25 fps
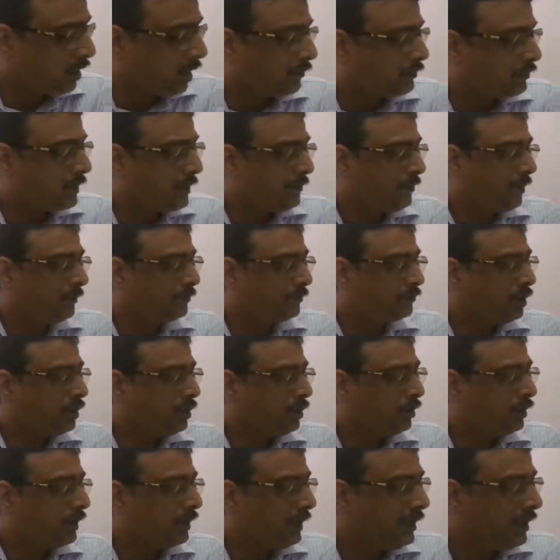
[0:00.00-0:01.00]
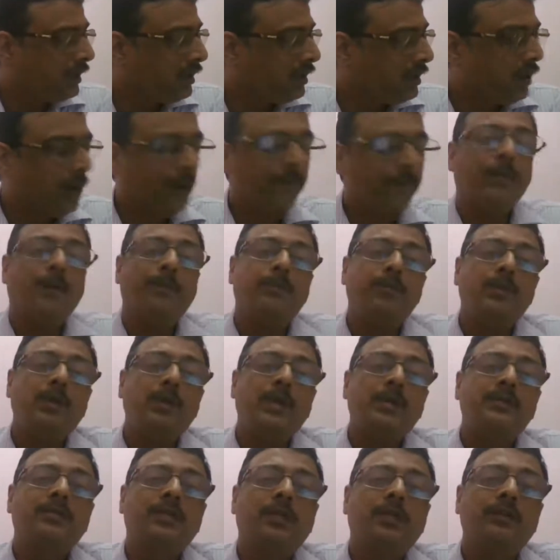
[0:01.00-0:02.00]
optimum theory of
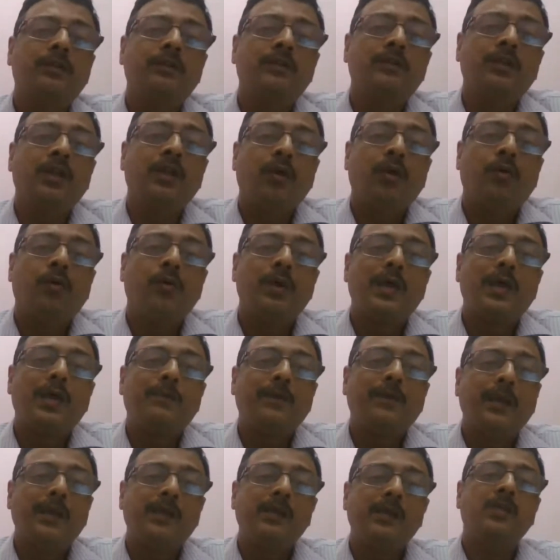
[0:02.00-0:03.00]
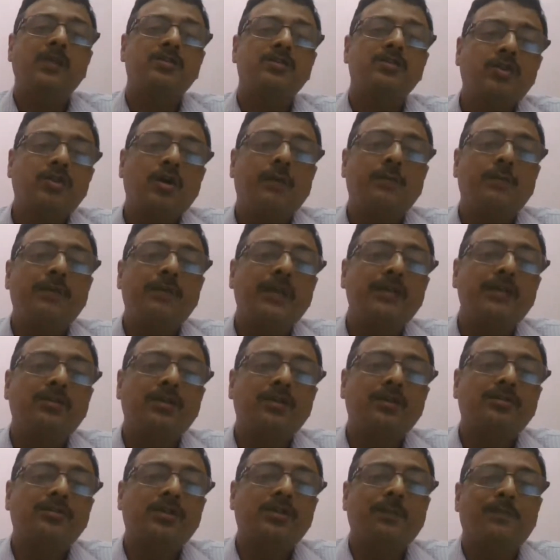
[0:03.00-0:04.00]
population where various
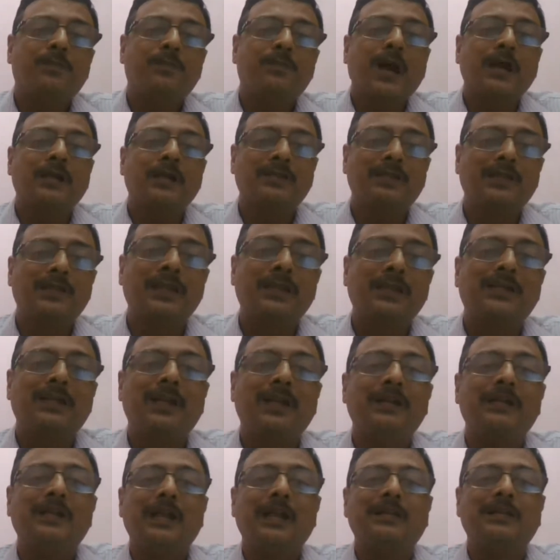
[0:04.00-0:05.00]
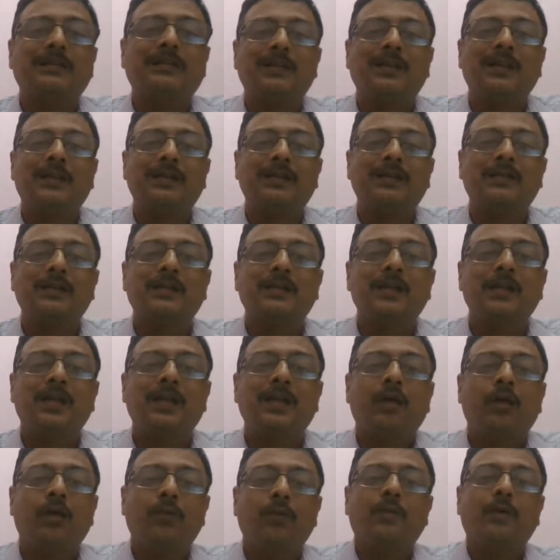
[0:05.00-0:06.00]
combinations of birth rate and death rate
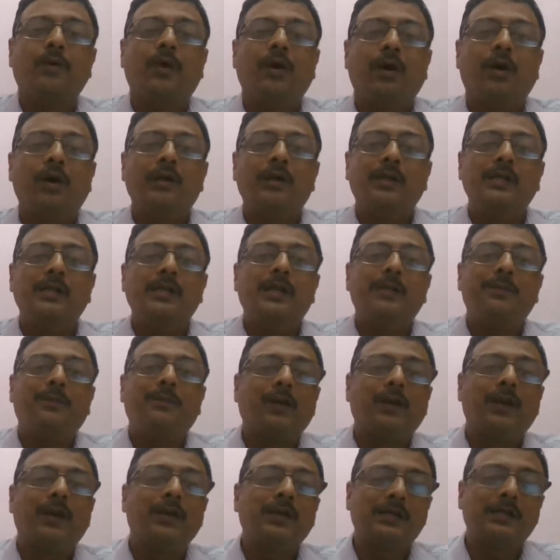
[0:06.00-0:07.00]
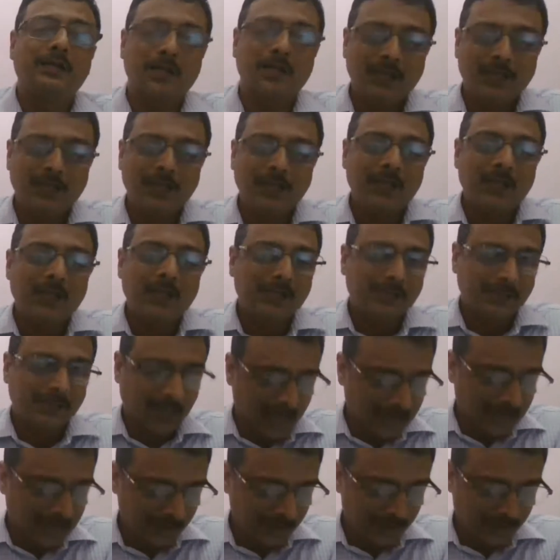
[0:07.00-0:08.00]
over uh, in different
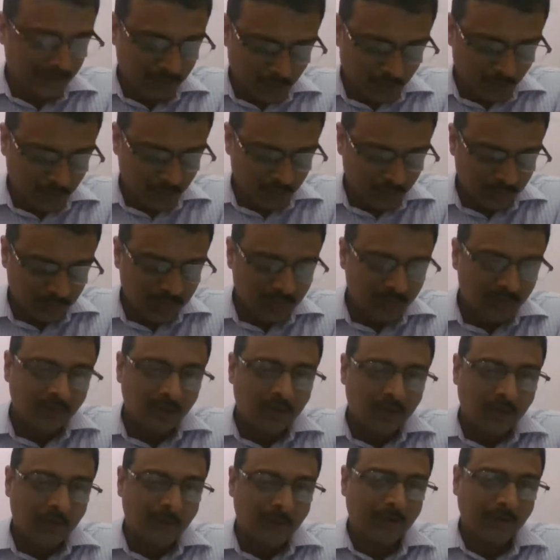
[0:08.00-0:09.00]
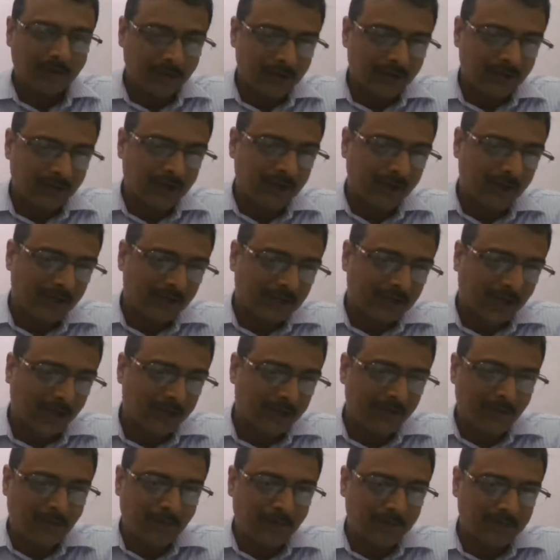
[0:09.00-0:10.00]
time zone of a country,
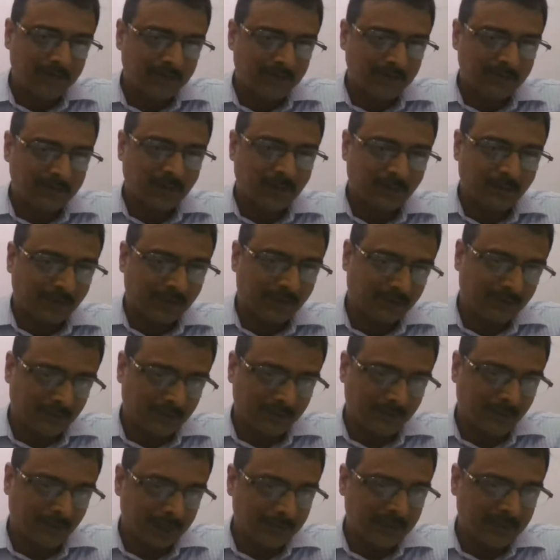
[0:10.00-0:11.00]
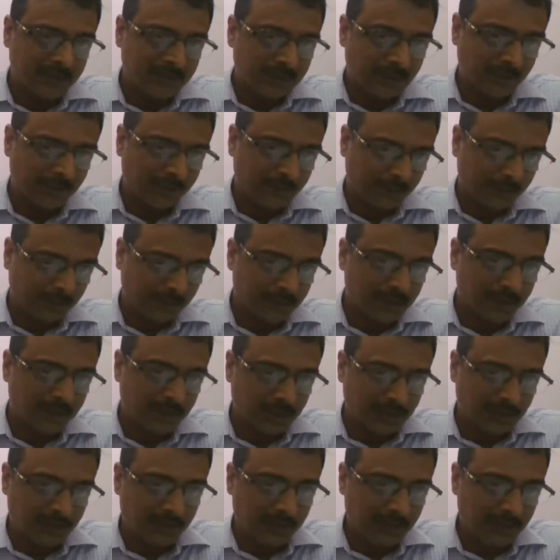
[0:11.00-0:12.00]
time phases of a, the phases of a
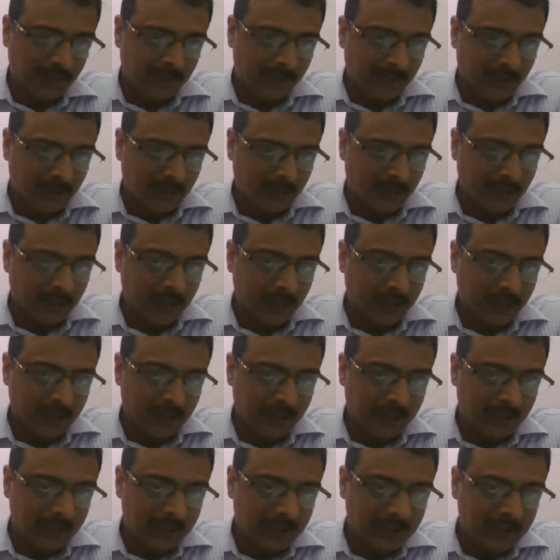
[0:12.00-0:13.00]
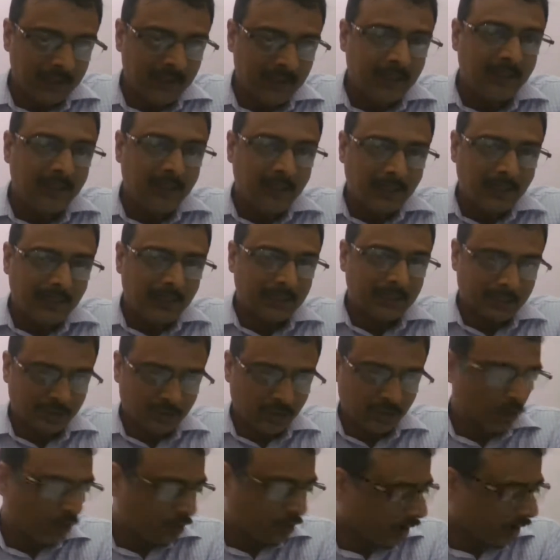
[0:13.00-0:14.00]
country uh, is
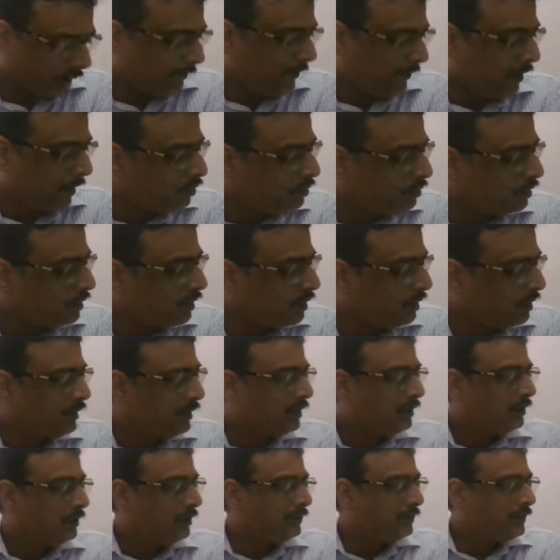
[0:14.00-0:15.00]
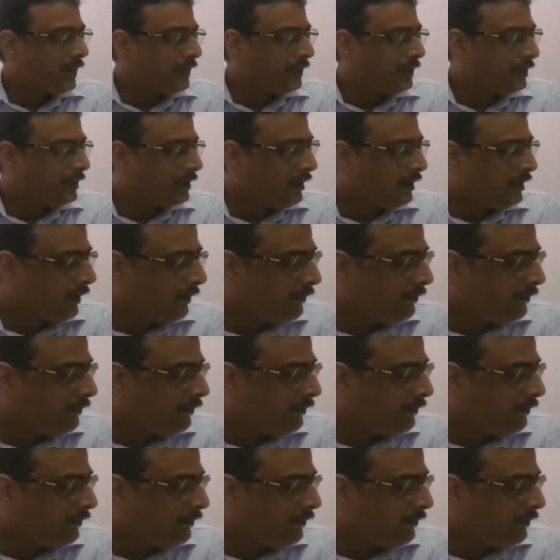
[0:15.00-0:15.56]
talked about. Then,